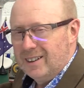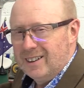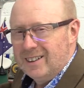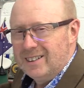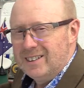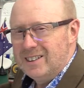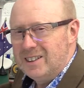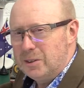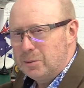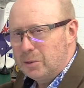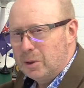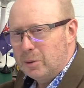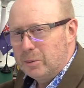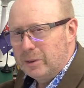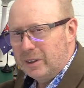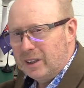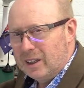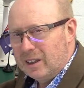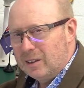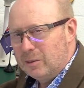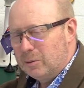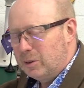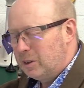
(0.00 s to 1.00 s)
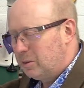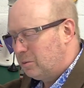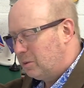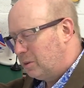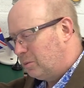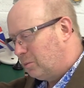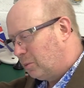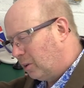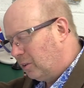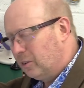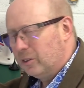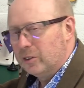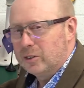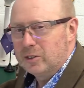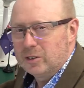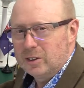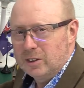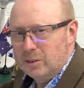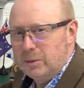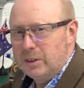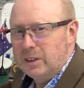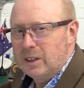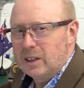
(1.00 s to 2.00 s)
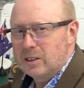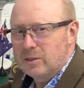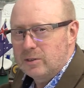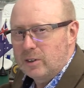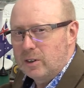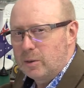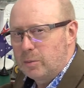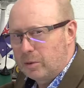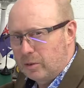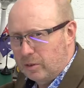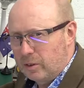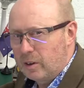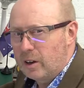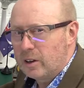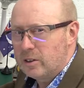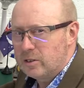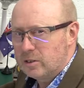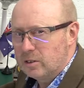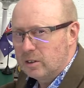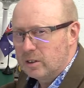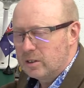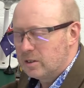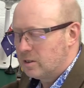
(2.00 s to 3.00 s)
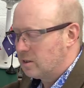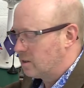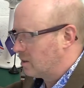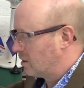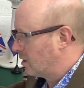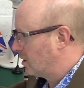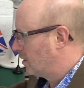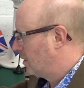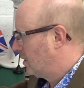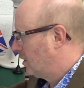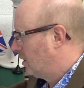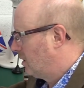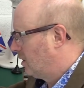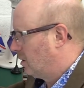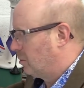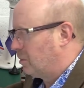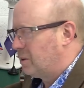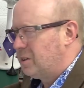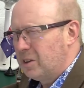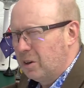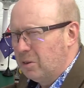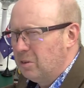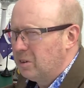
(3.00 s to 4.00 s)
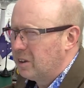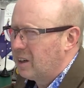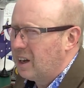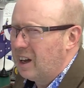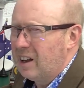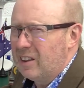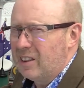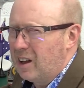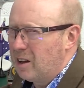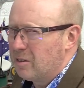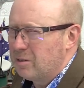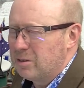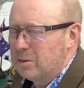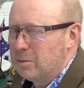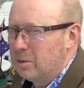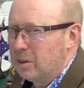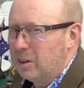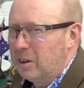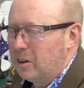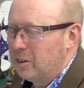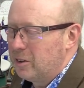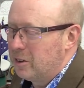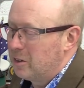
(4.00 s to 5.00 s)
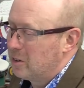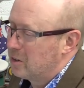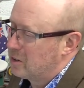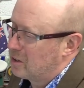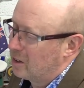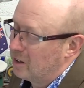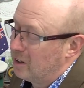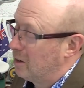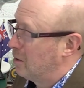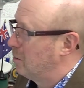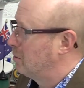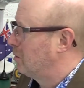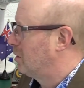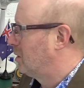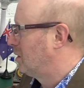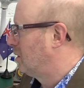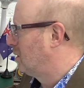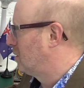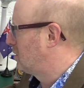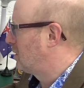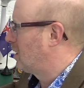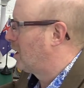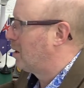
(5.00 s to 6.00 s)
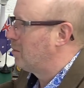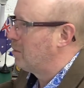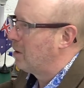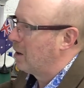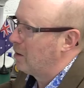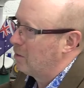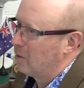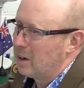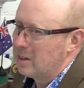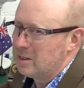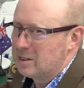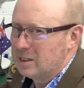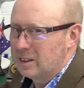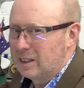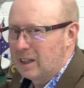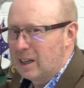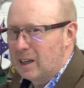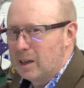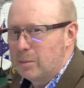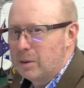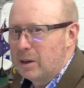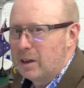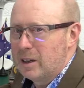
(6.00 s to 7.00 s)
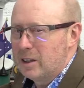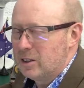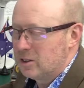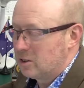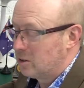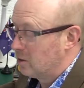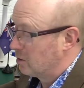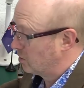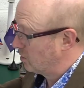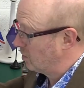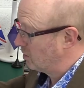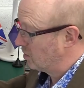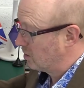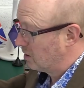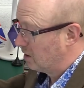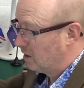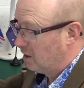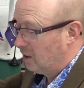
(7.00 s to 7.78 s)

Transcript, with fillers: And this is what we get, we, we want. I mean, that's very professional, isn't it? We don't get that from a lot of the others. I know I'm going to start my rant again about instructions.